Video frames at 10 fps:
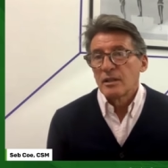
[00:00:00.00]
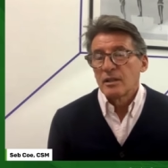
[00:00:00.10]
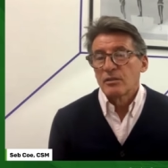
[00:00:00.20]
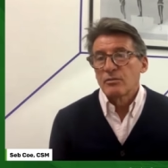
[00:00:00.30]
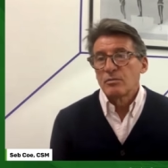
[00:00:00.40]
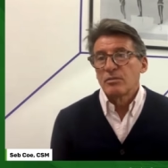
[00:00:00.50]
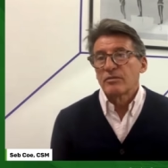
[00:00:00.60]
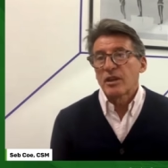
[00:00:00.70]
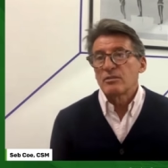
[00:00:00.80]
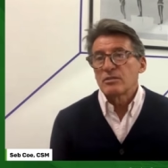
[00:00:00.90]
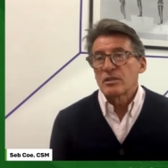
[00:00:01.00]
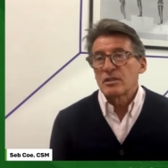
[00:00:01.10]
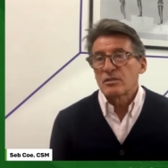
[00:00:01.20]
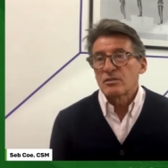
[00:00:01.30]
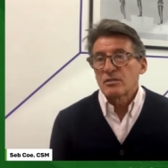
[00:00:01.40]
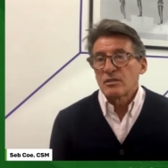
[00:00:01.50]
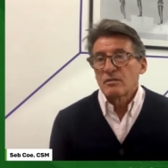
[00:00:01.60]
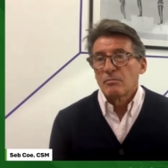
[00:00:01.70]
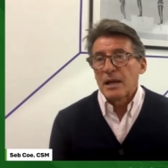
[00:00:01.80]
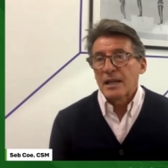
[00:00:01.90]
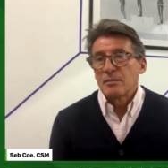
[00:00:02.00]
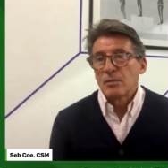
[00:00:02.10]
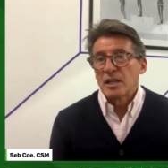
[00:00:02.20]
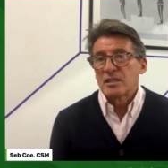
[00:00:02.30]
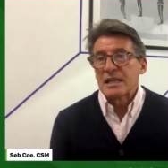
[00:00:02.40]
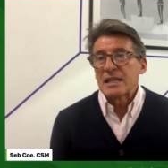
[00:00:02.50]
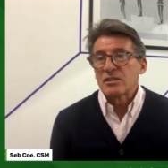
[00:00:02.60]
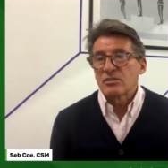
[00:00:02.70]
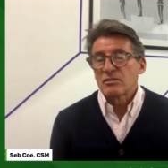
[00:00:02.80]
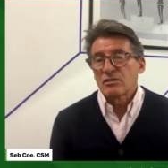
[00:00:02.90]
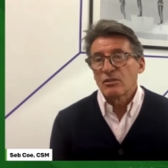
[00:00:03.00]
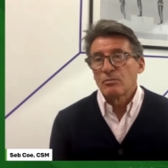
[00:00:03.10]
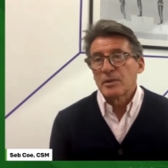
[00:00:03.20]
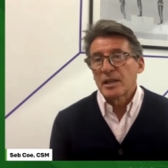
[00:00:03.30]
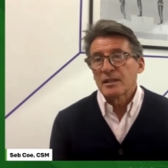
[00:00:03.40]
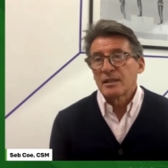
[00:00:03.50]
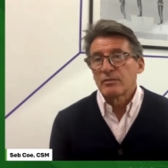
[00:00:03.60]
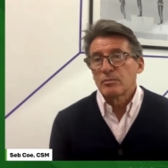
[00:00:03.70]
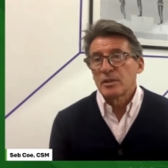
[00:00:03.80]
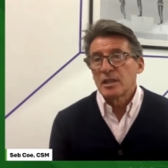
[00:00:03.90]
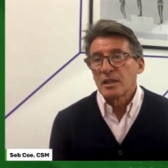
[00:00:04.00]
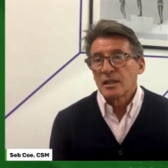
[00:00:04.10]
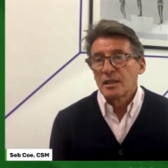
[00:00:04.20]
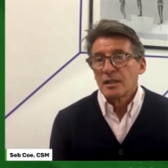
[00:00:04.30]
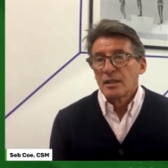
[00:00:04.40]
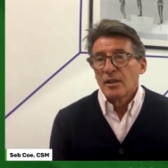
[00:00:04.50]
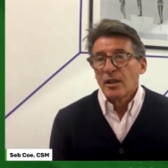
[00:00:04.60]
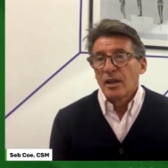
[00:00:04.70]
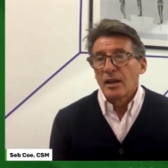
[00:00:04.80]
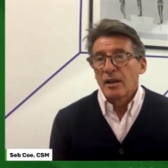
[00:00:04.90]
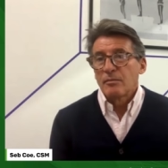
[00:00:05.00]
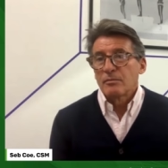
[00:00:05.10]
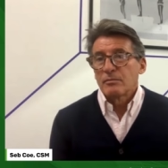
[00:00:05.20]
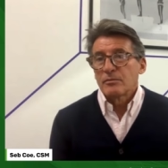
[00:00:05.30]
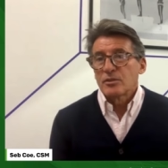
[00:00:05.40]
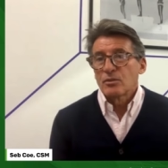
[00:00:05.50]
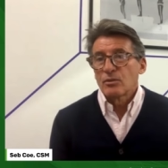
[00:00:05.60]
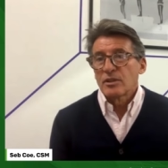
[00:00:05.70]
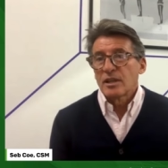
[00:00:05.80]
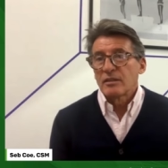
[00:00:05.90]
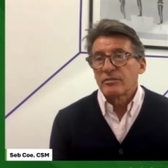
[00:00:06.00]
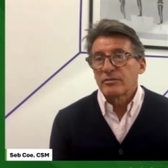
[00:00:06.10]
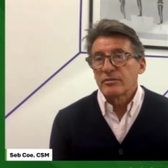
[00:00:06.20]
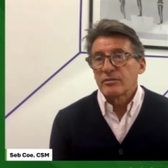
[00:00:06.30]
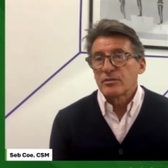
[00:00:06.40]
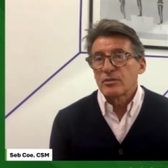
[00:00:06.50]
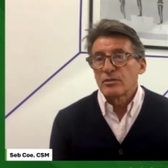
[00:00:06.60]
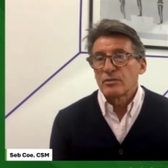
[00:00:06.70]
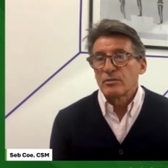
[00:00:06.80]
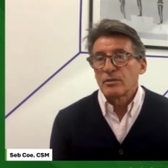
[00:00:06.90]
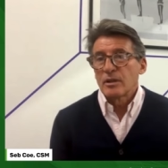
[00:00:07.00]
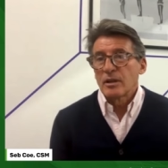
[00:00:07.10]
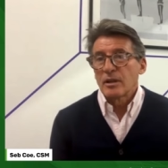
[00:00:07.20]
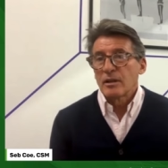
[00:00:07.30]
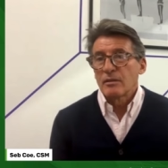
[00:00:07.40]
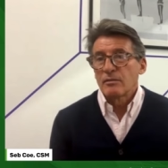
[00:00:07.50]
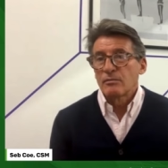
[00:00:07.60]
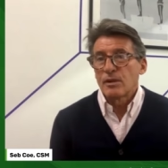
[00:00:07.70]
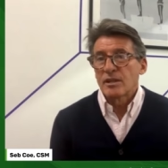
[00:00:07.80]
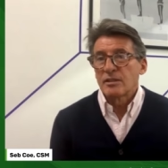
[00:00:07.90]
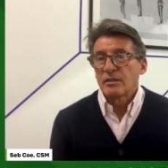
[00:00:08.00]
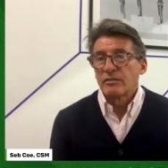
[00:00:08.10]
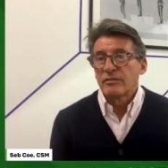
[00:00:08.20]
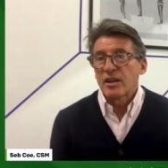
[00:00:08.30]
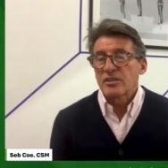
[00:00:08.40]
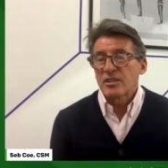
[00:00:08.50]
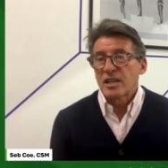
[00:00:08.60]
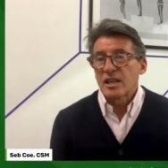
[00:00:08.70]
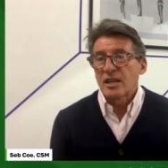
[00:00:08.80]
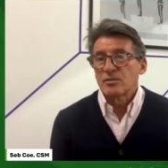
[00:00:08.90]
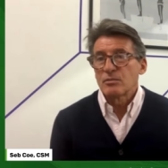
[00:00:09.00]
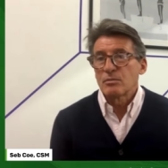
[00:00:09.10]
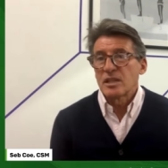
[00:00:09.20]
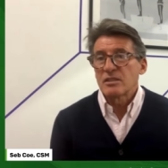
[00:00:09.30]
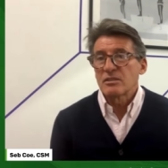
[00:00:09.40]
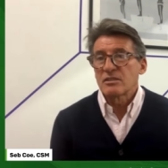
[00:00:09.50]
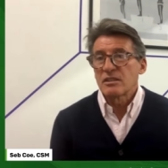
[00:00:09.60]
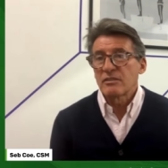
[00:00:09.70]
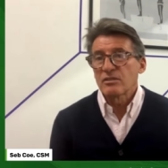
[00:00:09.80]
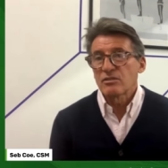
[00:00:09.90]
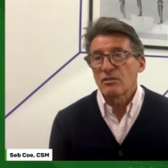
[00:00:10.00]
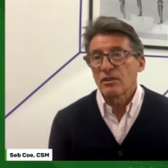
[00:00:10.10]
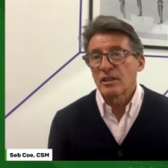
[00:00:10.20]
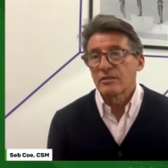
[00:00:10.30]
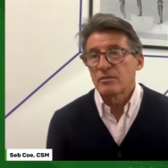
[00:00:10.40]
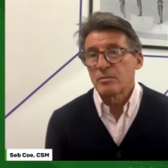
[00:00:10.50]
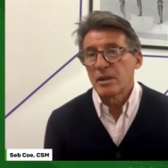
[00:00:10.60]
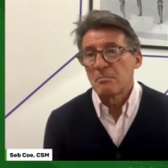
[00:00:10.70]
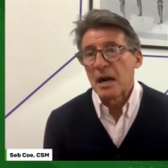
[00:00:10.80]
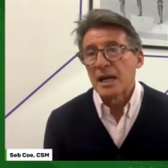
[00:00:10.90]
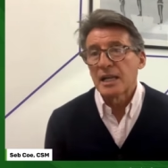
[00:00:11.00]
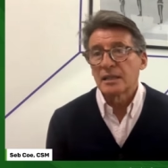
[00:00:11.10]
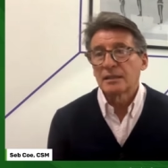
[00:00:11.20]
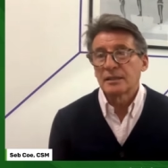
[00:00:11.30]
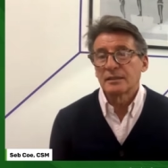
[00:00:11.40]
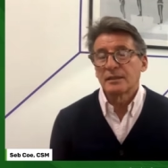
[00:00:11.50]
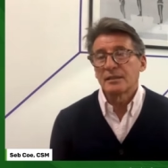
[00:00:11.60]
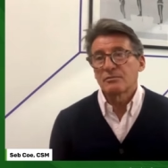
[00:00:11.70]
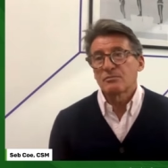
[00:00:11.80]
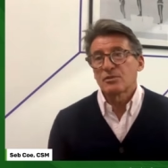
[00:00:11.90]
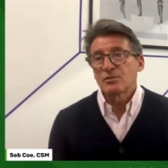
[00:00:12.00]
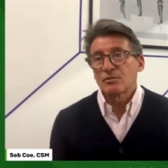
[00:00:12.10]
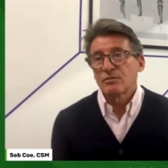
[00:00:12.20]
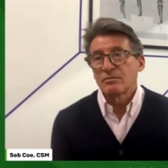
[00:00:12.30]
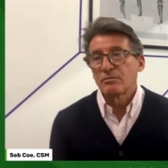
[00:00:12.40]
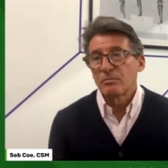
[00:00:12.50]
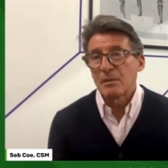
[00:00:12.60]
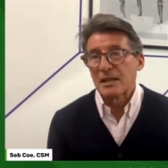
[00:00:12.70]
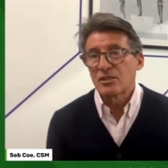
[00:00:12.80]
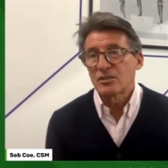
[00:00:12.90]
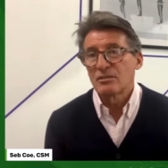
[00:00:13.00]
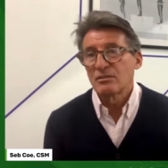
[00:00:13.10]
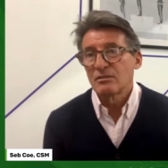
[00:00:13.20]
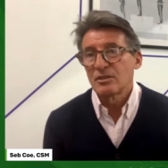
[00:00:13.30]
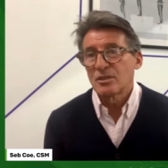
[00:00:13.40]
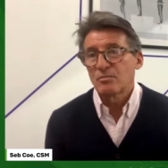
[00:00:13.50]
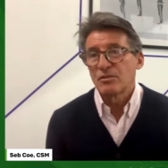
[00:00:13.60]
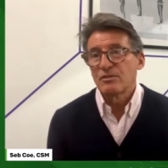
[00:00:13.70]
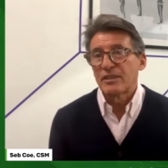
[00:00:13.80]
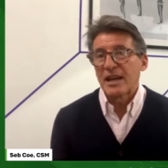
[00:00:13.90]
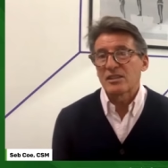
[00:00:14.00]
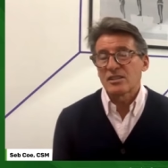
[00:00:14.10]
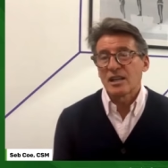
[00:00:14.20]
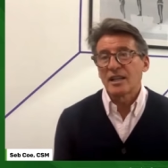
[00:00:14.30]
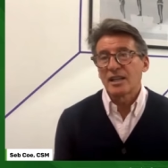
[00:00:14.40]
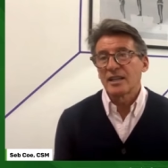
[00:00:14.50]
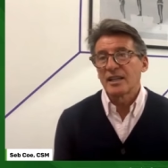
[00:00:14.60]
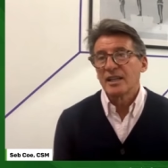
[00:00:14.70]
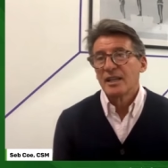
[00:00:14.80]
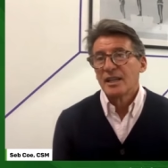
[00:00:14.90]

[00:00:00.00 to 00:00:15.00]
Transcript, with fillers: a group of coaches back in my teens that told me I'd never be um, tall enough to uh, run a fast 800 meters and never strong enough to be a miler. And I sort of managed to disprove that slightly.